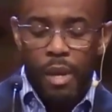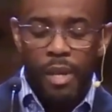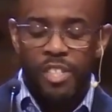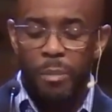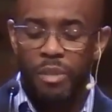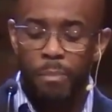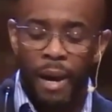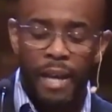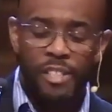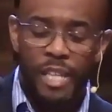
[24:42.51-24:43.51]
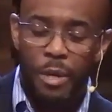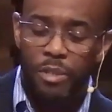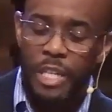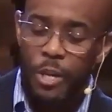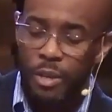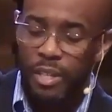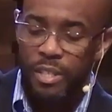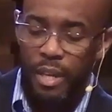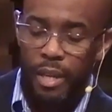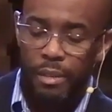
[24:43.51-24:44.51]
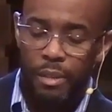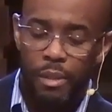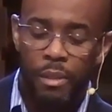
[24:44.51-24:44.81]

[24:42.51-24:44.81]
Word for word: And some of the bystanders hearing it said,